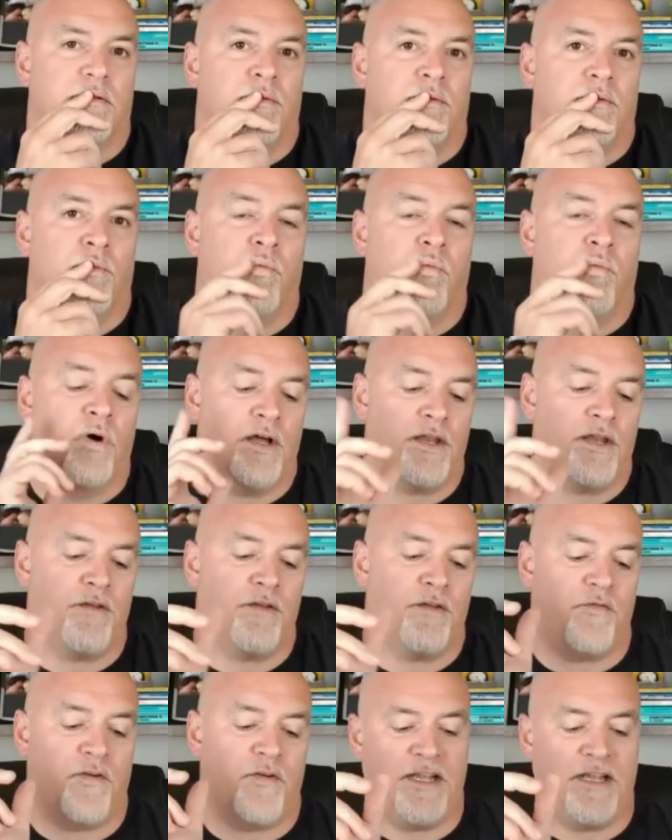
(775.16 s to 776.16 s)
What
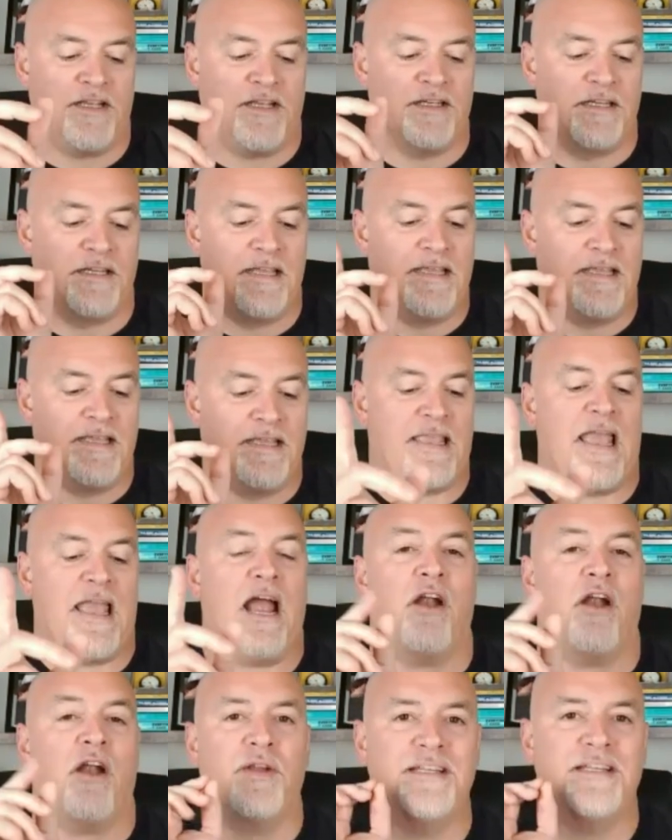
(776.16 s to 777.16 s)
if I could
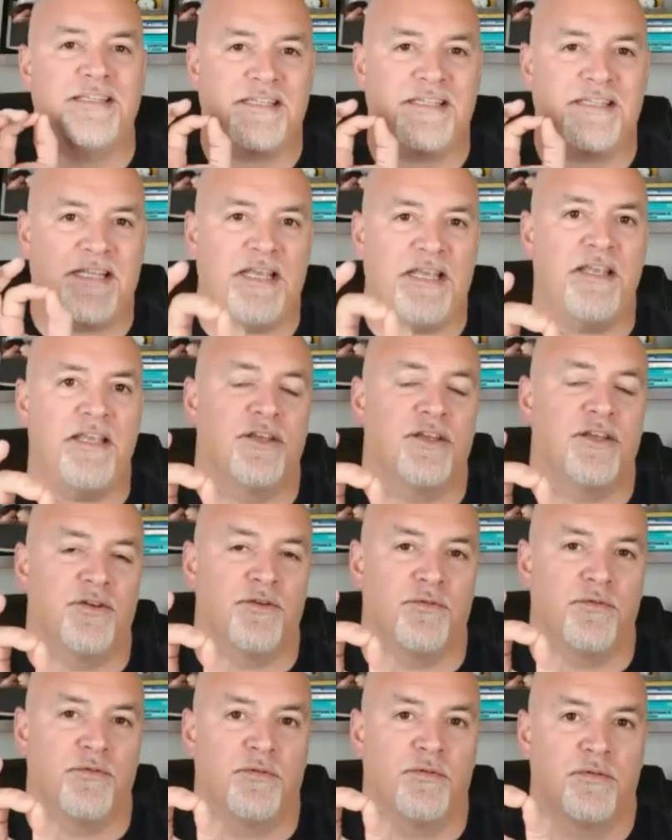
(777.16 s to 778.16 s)
guarantee
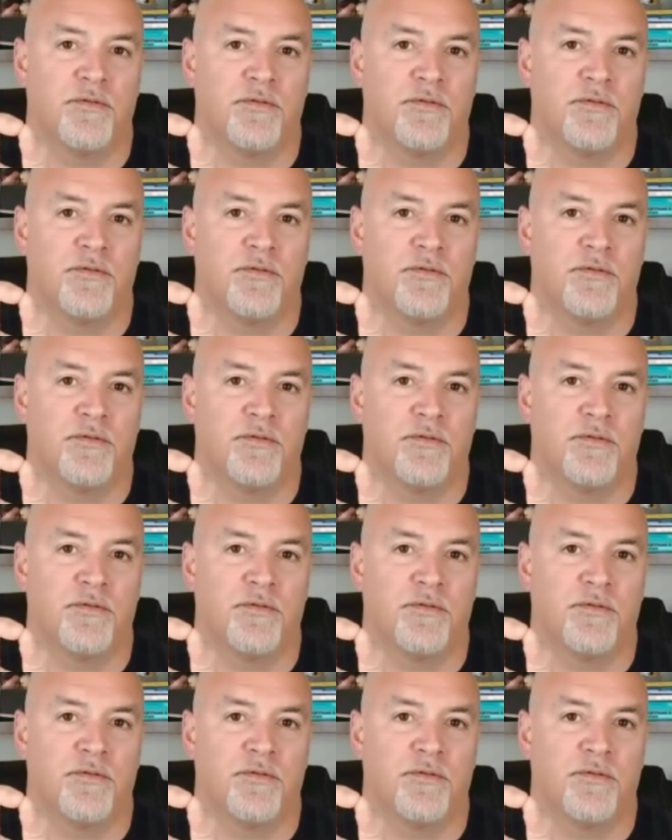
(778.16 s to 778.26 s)
you